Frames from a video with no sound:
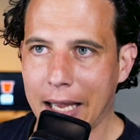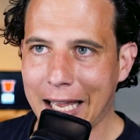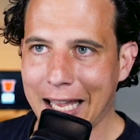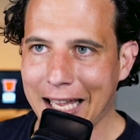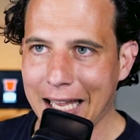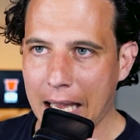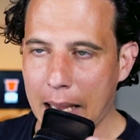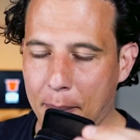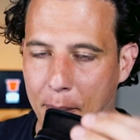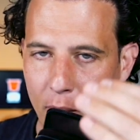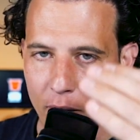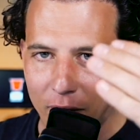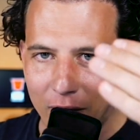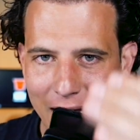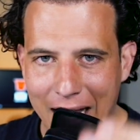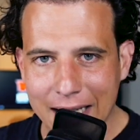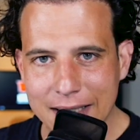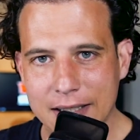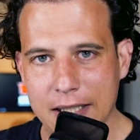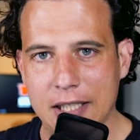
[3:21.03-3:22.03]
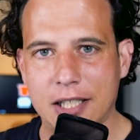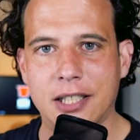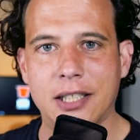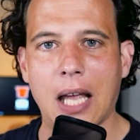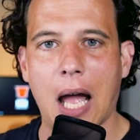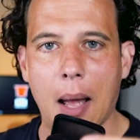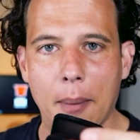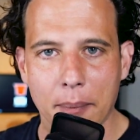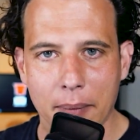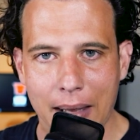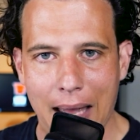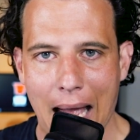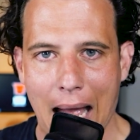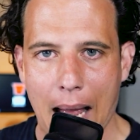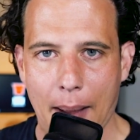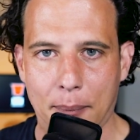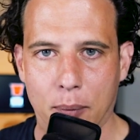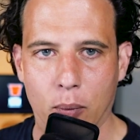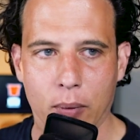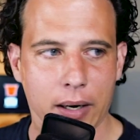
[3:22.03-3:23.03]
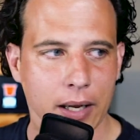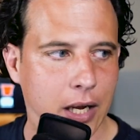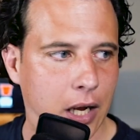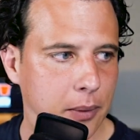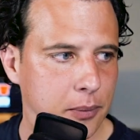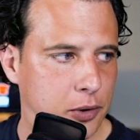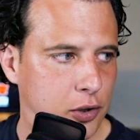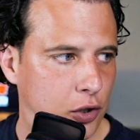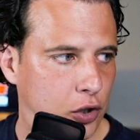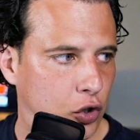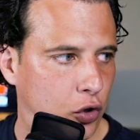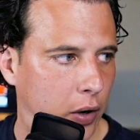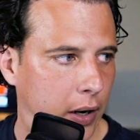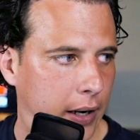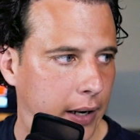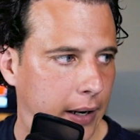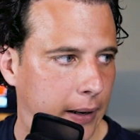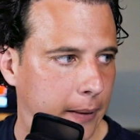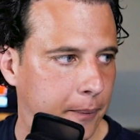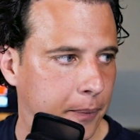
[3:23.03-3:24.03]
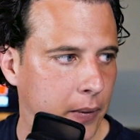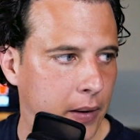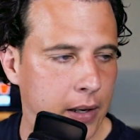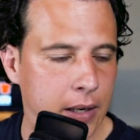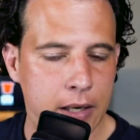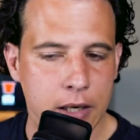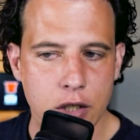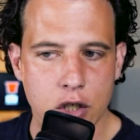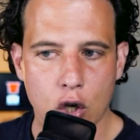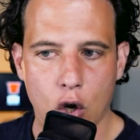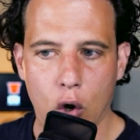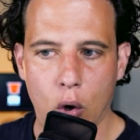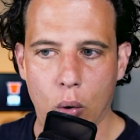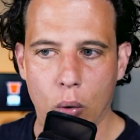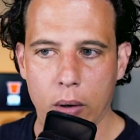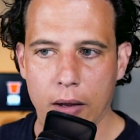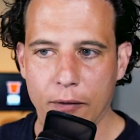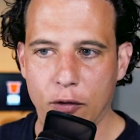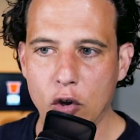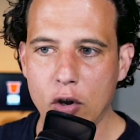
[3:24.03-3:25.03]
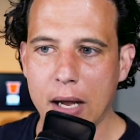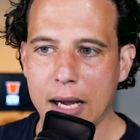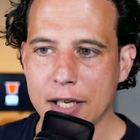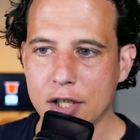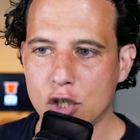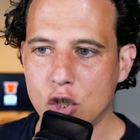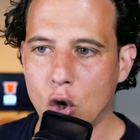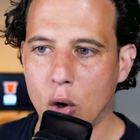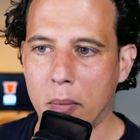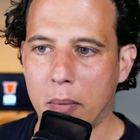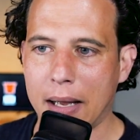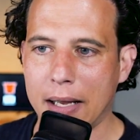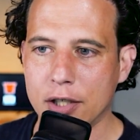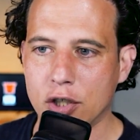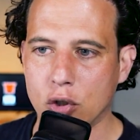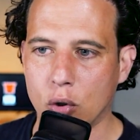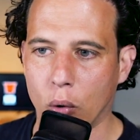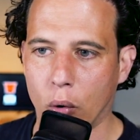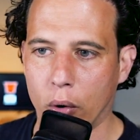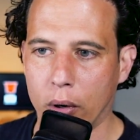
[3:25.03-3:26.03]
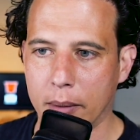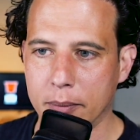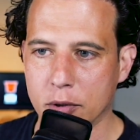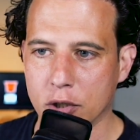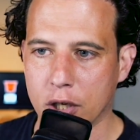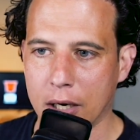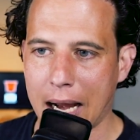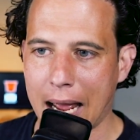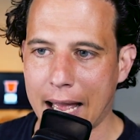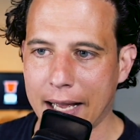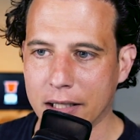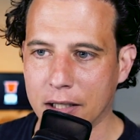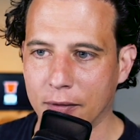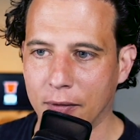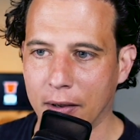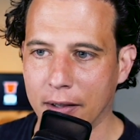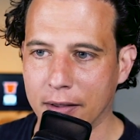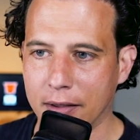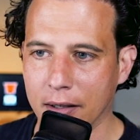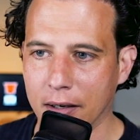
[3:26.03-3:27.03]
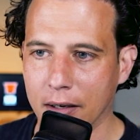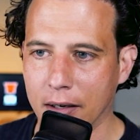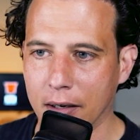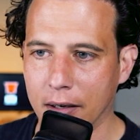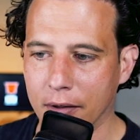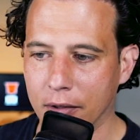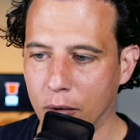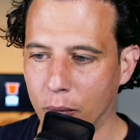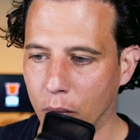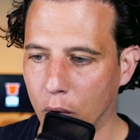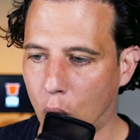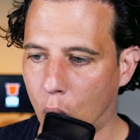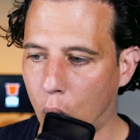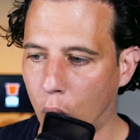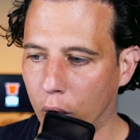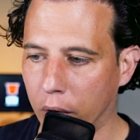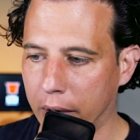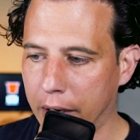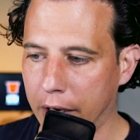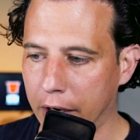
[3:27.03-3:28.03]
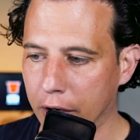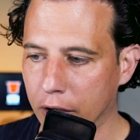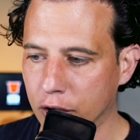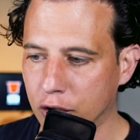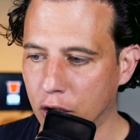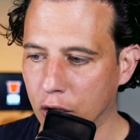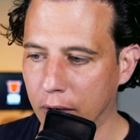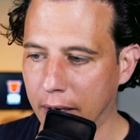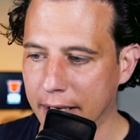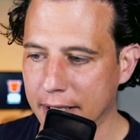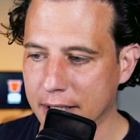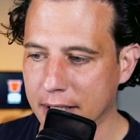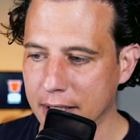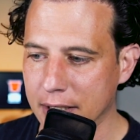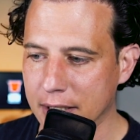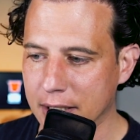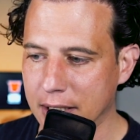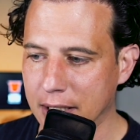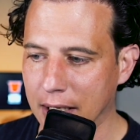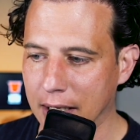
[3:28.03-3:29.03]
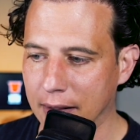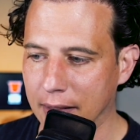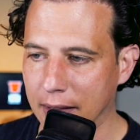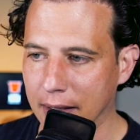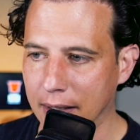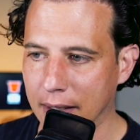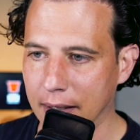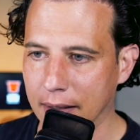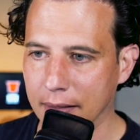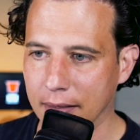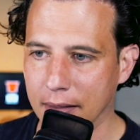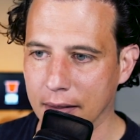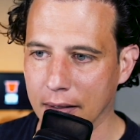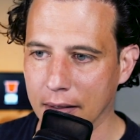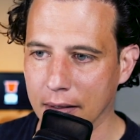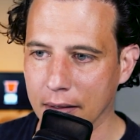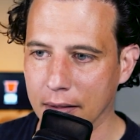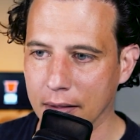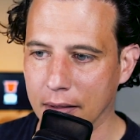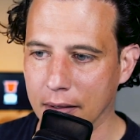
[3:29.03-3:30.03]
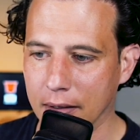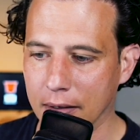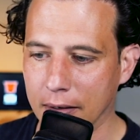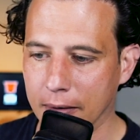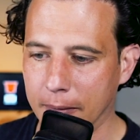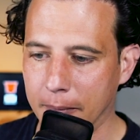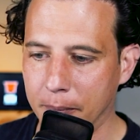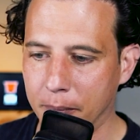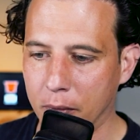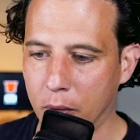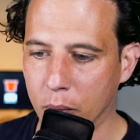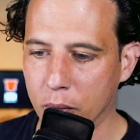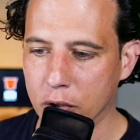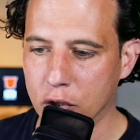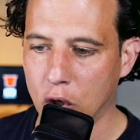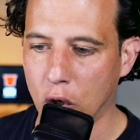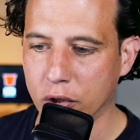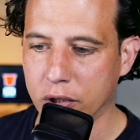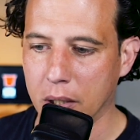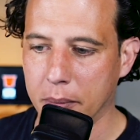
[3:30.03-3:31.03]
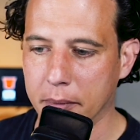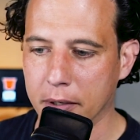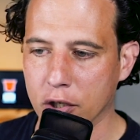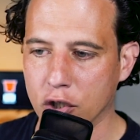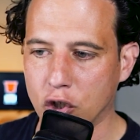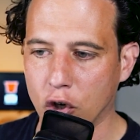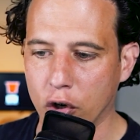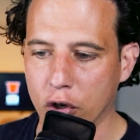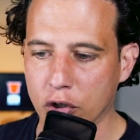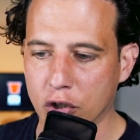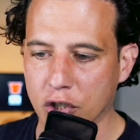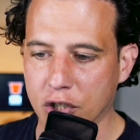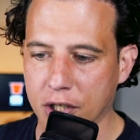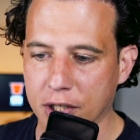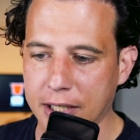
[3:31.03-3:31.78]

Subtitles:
it provides a stopgap when it comes to trading. So if you guys know my story, I'm just going to activate the recorder here so you guys can see the results I'm going to show you in just a